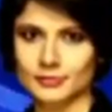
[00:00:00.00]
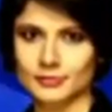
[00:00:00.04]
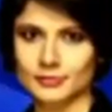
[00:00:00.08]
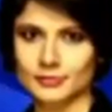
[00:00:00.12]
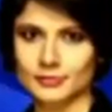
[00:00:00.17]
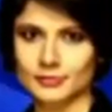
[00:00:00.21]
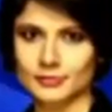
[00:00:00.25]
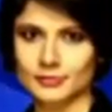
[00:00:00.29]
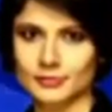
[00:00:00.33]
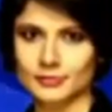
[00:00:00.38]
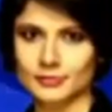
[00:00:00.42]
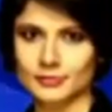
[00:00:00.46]

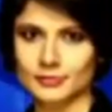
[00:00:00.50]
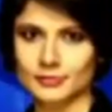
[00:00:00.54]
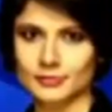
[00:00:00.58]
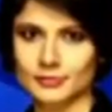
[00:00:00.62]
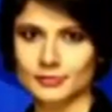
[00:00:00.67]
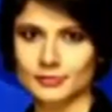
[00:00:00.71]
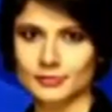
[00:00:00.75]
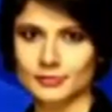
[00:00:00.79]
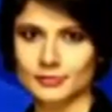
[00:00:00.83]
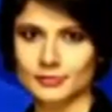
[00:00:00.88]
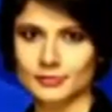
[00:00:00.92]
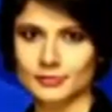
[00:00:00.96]

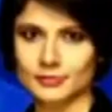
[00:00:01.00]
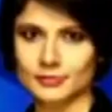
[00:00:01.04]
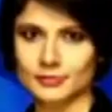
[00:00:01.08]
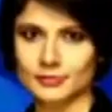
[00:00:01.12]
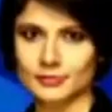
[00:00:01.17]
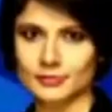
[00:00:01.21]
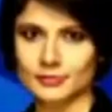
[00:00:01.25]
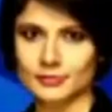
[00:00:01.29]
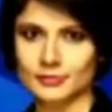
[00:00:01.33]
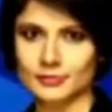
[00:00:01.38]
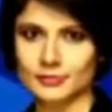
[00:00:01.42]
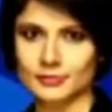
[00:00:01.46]

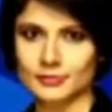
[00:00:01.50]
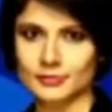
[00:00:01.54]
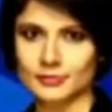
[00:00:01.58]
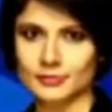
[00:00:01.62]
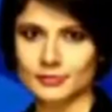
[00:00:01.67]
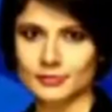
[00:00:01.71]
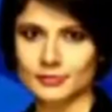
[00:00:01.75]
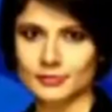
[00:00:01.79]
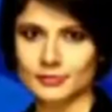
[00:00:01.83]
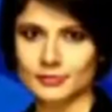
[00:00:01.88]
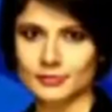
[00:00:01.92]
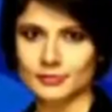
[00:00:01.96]

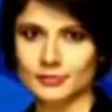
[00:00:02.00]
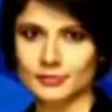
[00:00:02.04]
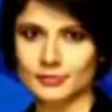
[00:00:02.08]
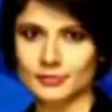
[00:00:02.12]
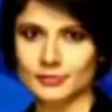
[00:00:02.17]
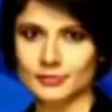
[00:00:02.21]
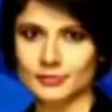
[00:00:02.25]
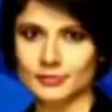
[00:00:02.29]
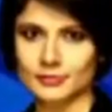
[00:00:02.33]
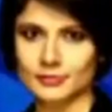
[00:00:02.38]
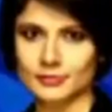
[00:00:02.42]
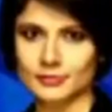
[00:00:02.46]

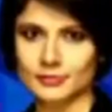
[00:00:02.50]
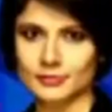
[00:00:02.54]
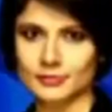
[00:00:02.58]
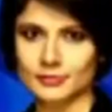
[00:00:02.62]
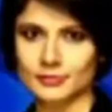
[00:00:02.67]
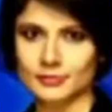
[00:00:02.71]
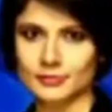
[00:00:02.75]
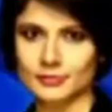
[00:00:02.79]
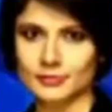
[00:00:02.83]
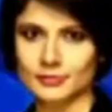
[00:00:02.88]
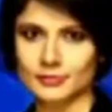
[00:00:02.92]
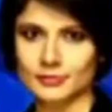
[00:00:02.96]

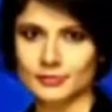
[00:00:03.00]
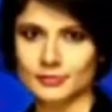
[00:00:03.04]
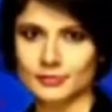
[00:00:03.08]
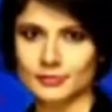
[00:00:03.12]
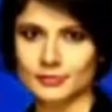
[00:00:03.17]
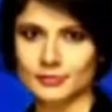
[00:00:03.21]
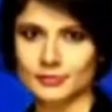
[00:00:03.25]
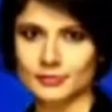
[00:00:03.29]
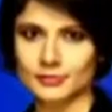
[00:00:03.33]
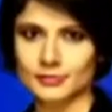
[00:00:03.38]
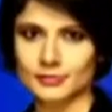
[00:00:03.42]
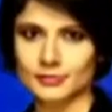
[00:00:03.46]

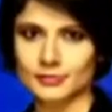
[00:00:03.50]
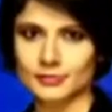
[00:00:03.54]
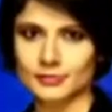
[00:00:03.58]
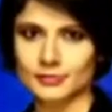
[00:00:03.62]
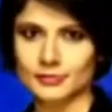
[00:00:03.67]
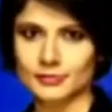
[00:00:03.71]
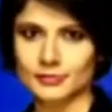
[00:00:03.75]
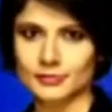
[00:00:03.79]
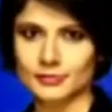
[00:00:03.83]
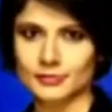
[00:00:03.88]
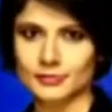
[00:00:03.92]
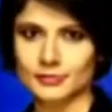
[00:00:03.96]

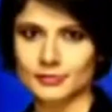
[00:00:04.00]
(not speaking)